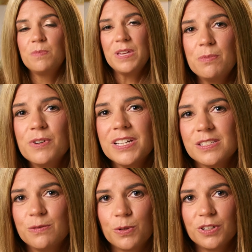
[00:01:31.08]
people get
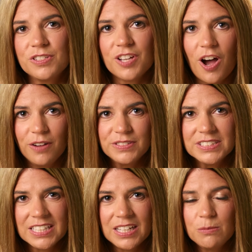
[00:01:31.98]
divorced,
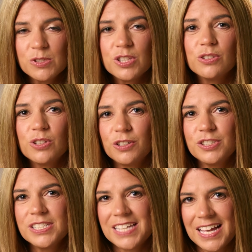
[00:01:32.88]
oftentimes the
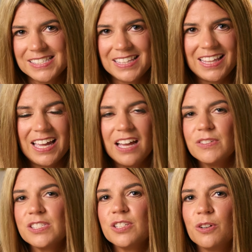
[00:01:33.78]
largest asset they have
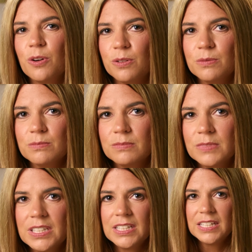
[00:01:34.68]
is their home.
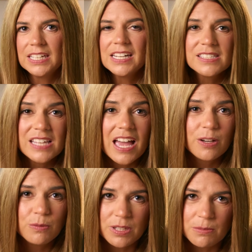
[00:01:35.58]
It has
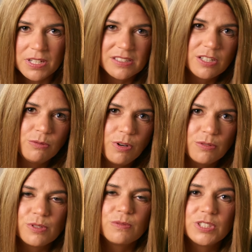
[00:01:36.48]
equity because it grows over